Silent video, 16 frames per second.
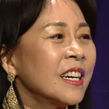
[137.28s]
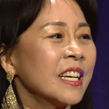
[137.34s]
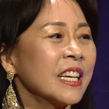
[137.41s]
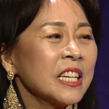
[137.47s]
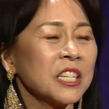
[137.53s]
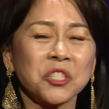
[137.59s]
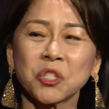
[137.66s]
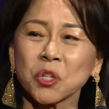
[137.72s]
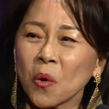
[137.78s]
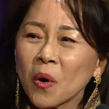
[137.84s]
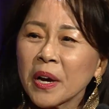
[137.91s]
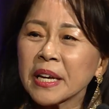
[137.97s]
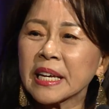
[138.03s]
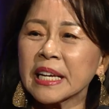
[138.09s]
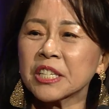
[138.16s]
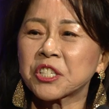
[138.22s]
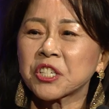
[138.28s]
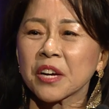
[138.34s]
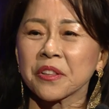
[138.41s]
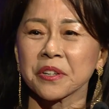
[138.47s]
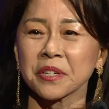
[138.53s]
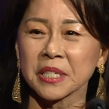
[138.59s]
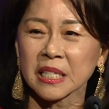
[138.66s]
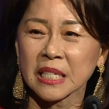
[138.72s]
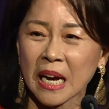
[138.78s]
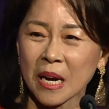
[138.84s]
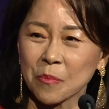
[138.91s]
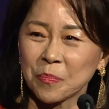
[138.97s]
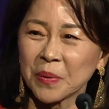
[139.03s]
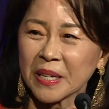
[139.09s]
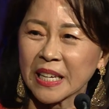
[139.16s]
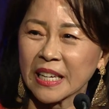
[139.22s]
enjoying each other's
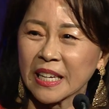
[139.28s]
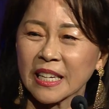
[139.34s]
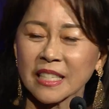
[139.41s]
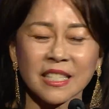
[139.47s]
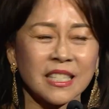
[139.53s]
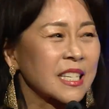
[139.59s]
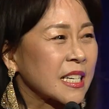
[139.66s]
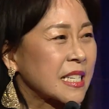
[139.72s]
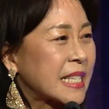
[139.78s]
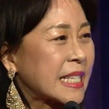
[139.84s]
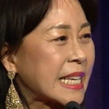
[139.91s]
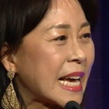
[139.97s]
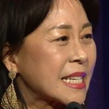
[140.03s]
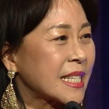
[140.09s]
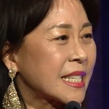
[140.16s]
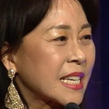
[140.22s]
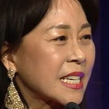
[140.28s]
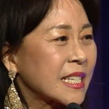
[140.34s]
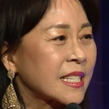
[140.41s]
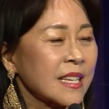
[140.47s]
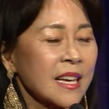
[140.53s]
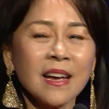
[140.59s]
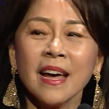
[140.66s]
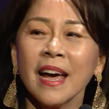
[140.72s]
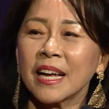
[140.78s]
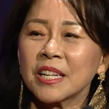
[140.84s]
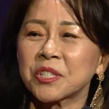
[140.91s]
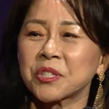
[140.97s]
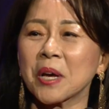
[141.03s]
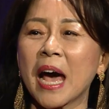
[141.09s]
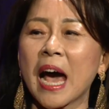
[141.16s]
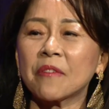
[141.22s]
company and successes, and
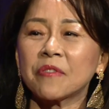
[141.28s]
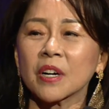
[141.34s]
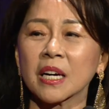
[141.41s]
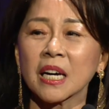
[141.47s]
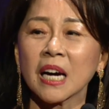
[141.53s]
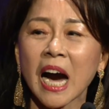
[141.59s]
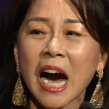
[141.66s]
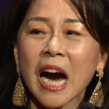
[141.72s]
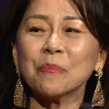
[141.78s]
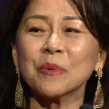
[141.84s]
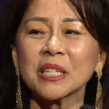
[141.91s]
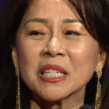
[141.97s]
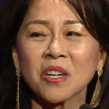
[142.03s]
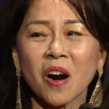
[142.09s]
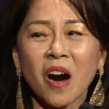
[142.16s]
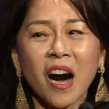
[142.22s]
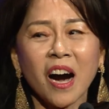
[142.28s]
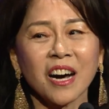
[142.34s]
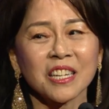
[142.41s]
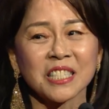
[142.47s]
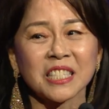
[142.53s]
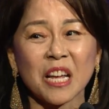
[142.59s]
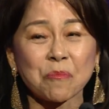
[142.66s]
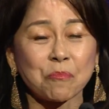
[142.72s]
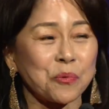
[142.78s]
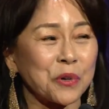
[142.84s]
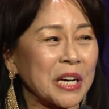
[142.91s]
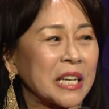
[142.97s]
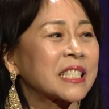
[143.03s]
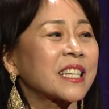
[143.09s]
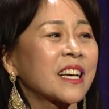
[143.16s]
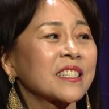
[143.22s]
to have a common cause that
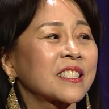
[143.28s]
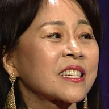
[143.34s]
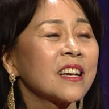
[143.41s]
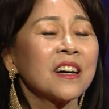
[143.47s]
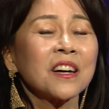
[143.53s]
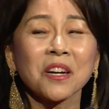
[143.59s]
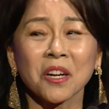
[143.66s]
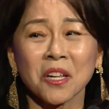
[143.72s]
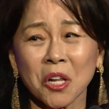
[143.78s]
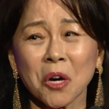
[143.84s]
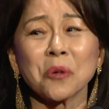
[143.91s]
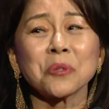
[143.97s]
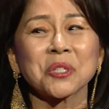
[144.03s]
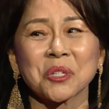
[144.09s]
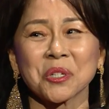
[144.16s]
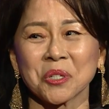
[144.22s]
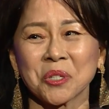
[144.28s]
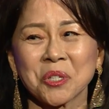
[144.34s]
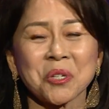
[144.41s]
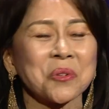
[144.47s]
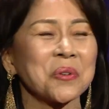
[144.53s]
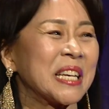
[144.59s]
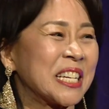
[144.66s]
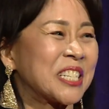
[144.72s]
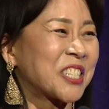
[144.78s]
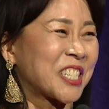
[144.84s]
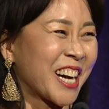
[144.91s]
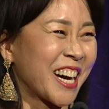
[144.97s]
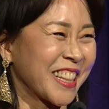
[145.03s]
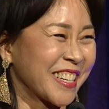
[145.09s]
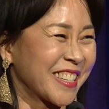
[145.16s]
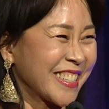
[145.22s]
brings us closer to each
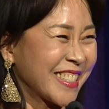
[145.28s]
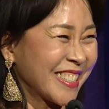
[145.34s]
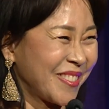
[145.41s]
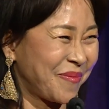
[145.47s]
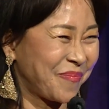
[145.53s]
other.